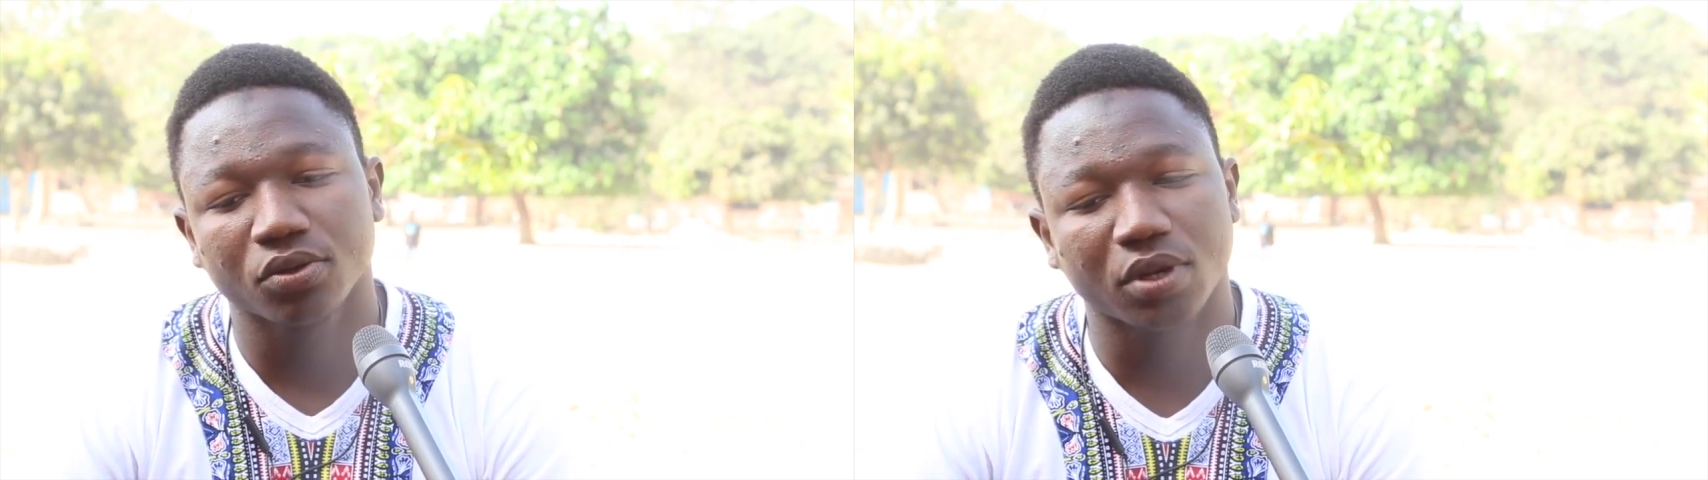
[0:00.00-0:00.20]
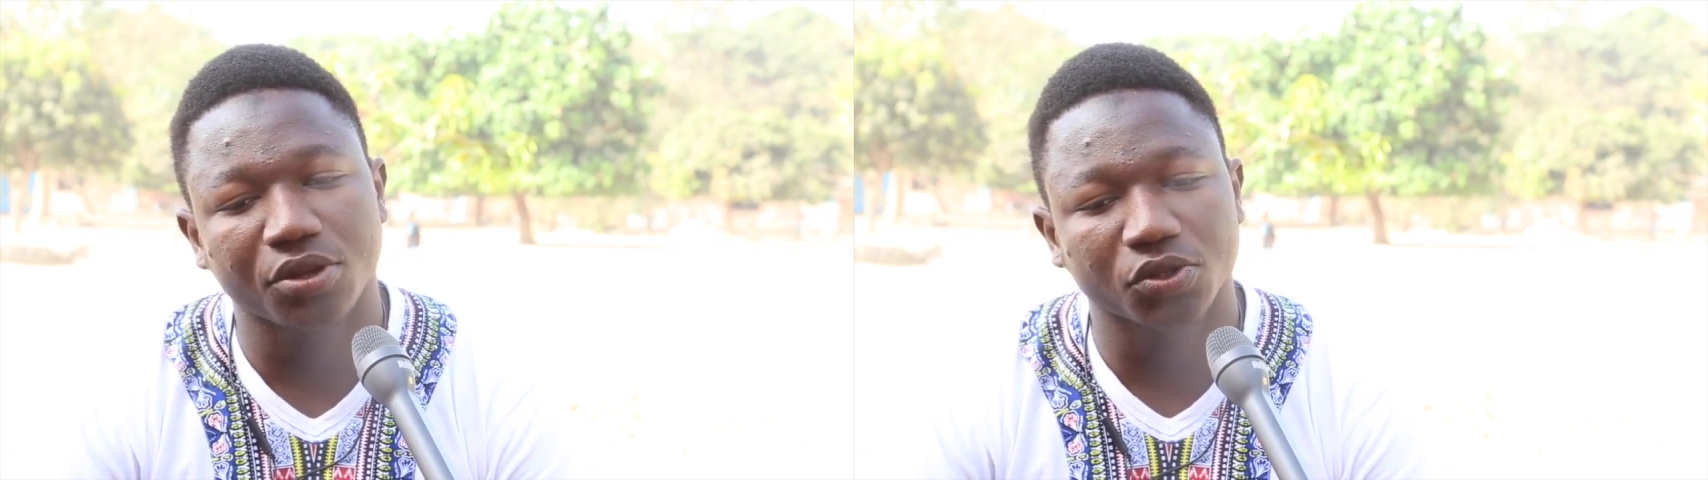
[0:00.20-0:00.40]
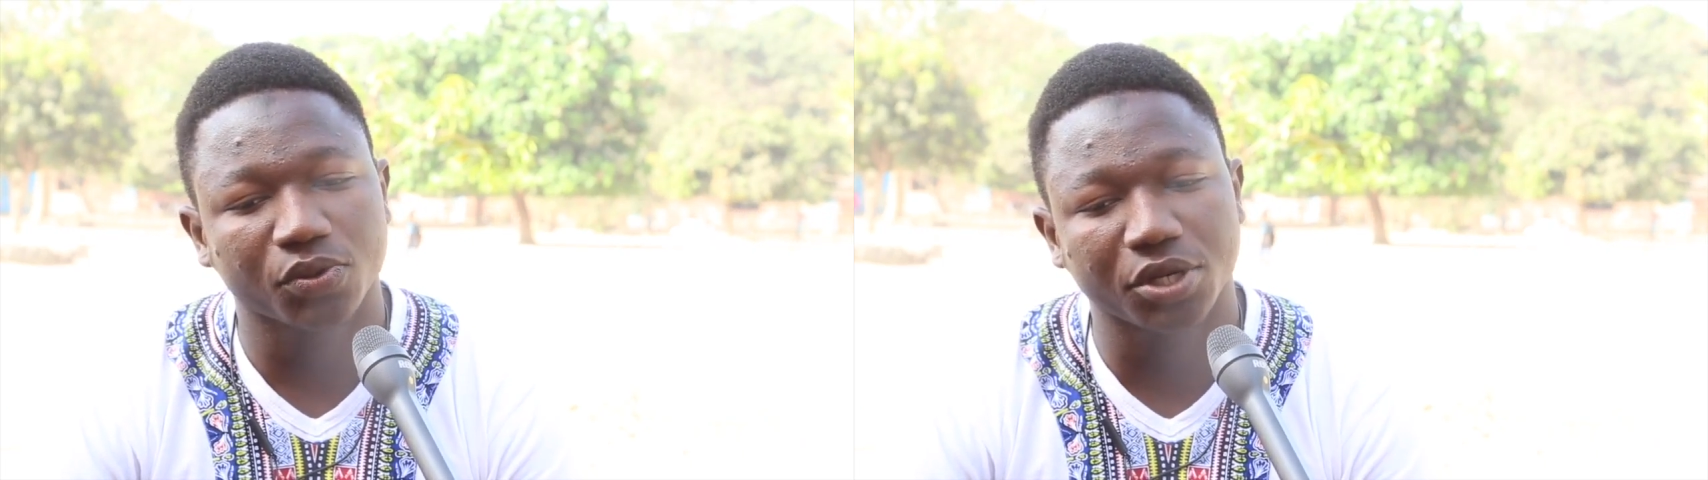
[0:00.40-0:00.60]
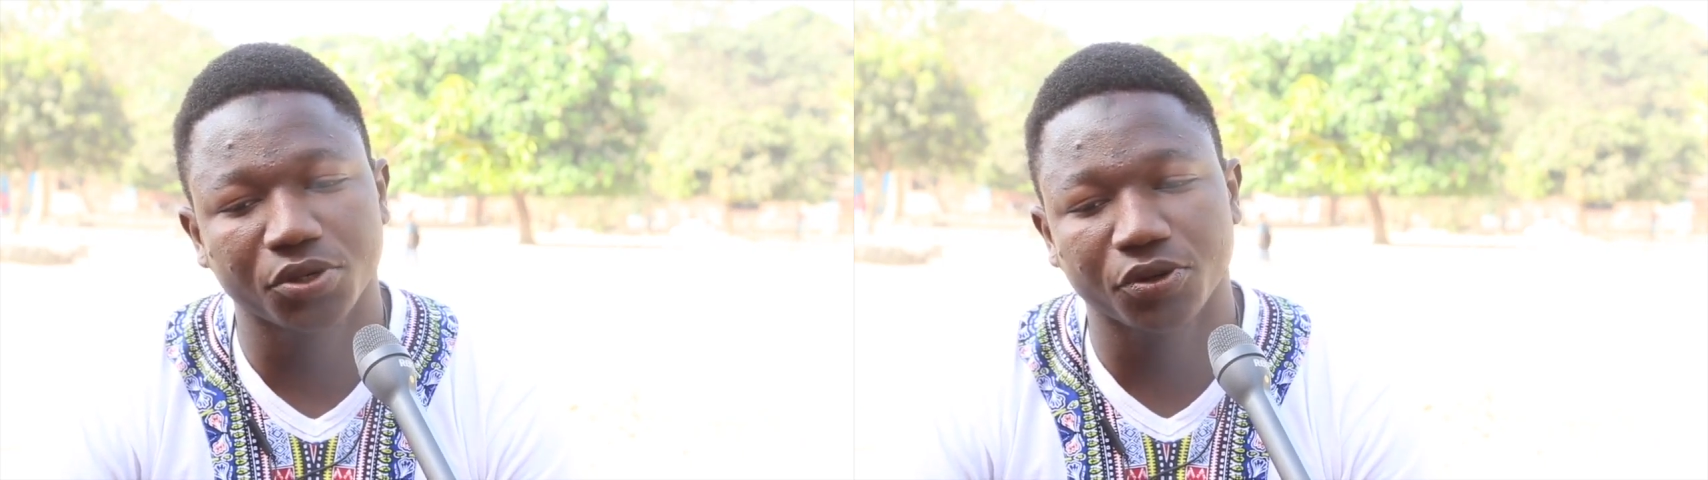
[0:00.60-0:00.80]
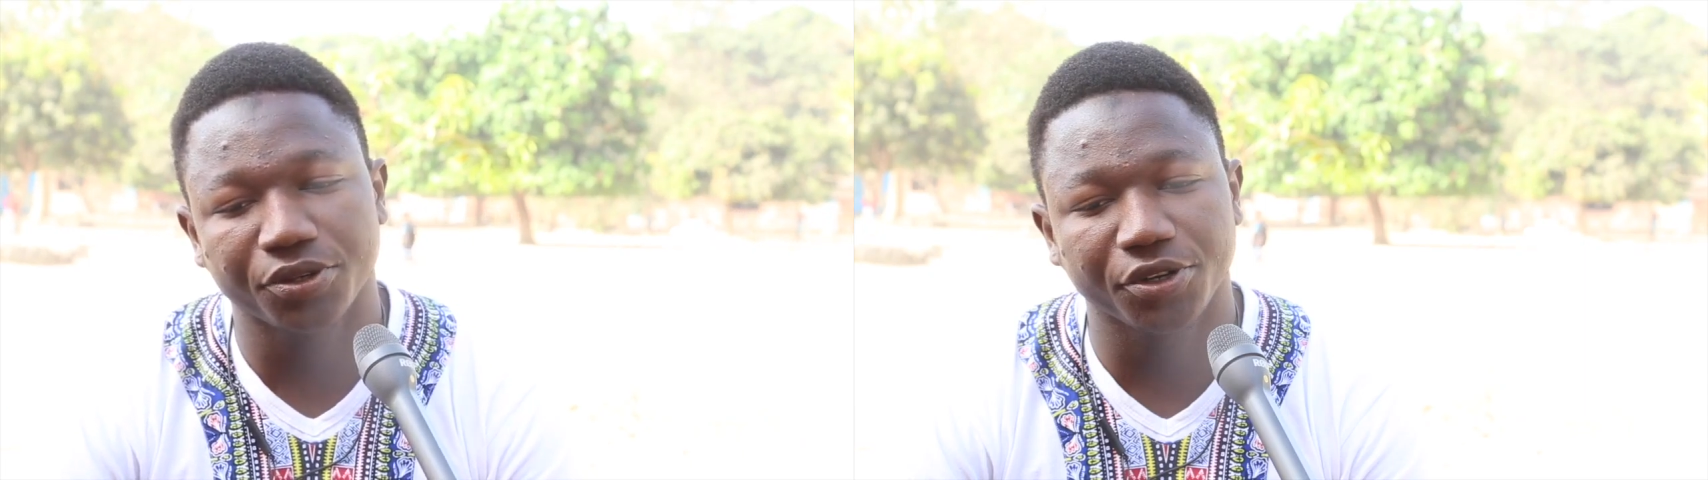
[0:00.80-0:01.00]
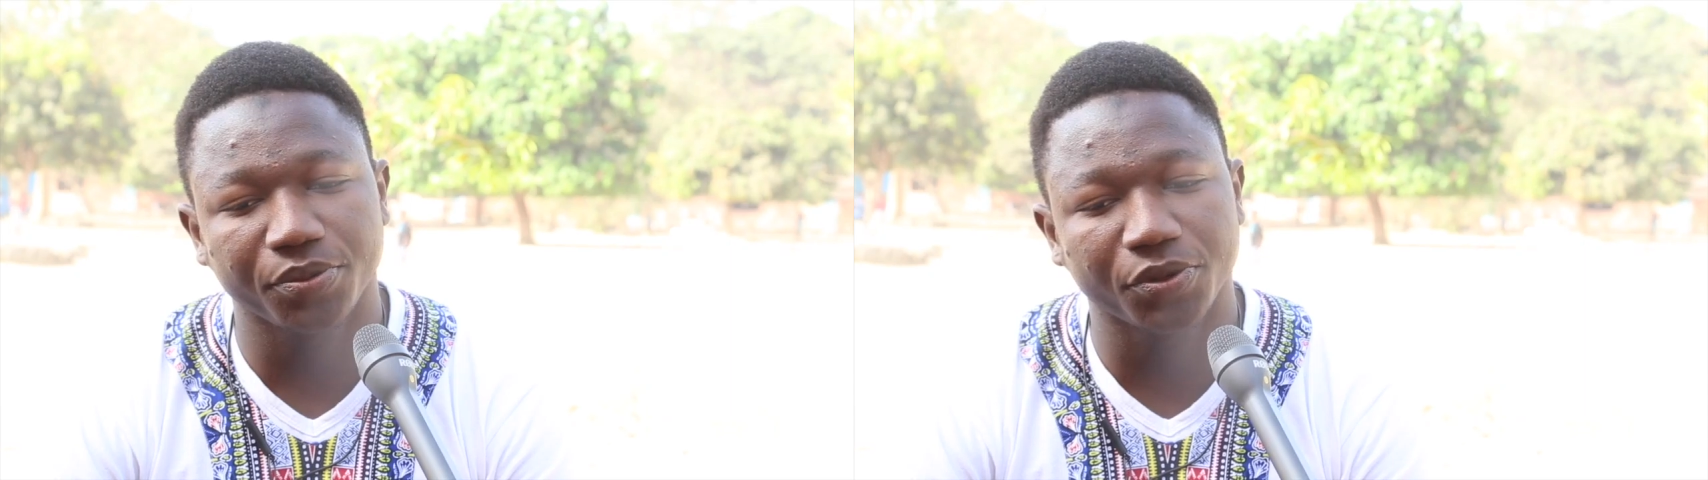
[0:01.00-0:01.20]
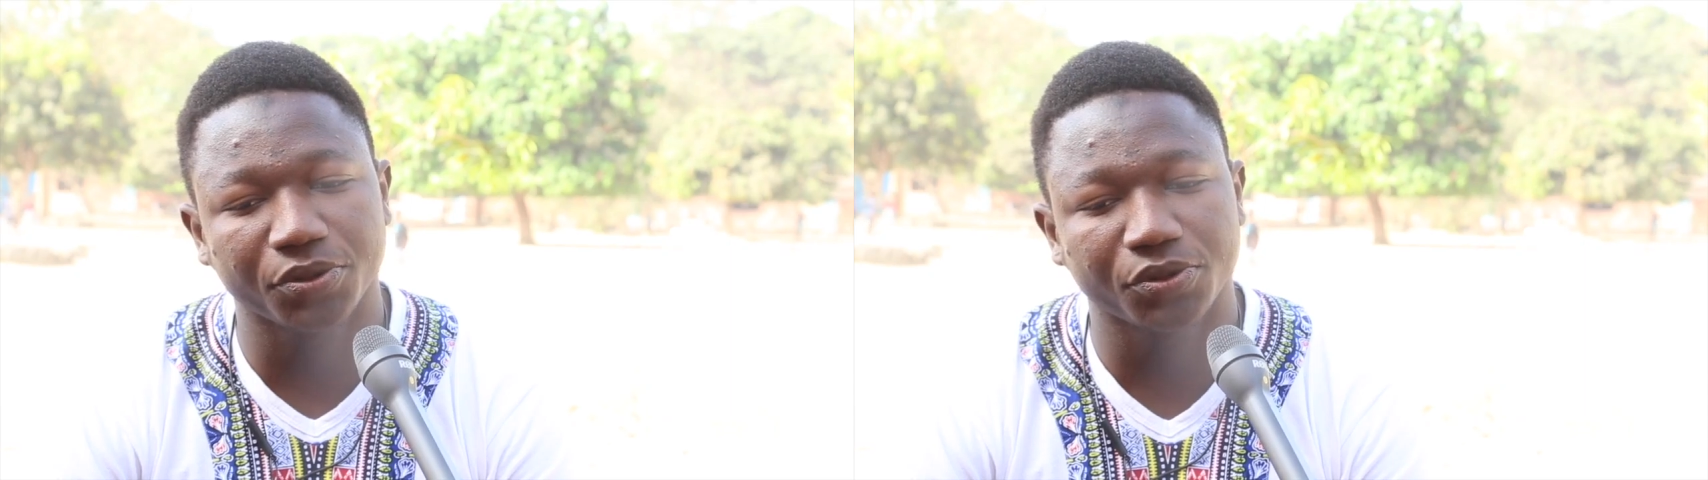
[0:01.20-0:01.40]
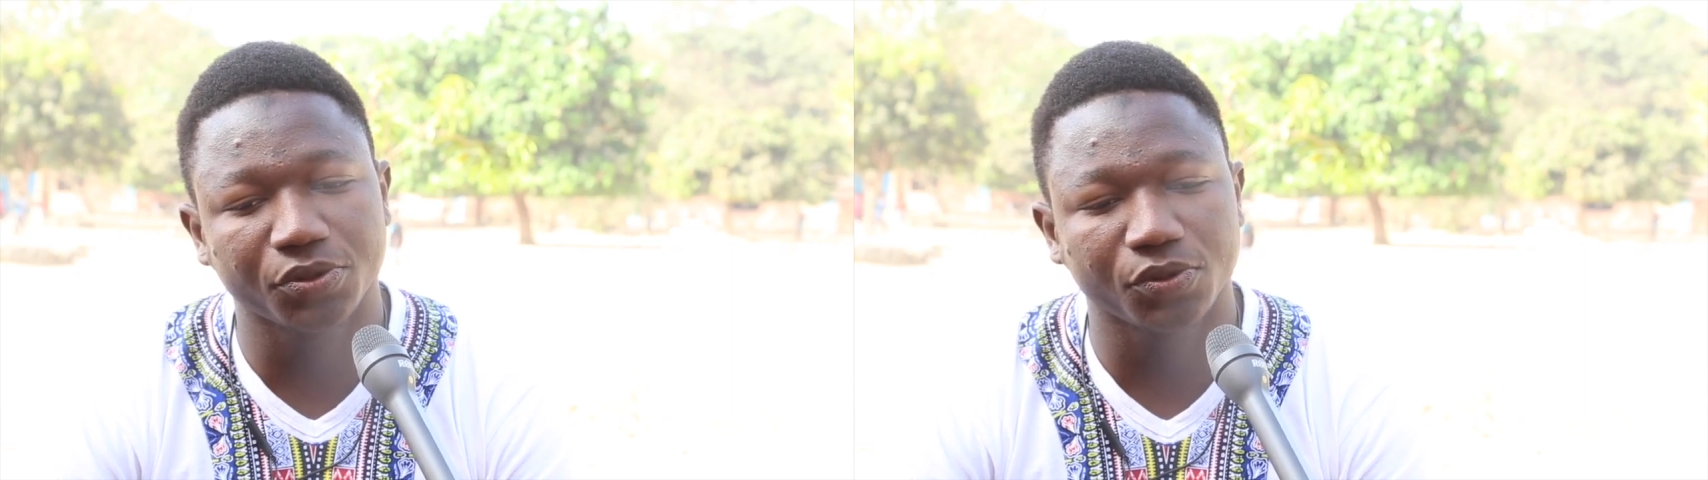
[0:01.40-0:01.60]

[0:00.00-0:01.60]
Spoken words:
so I just wanted to contribute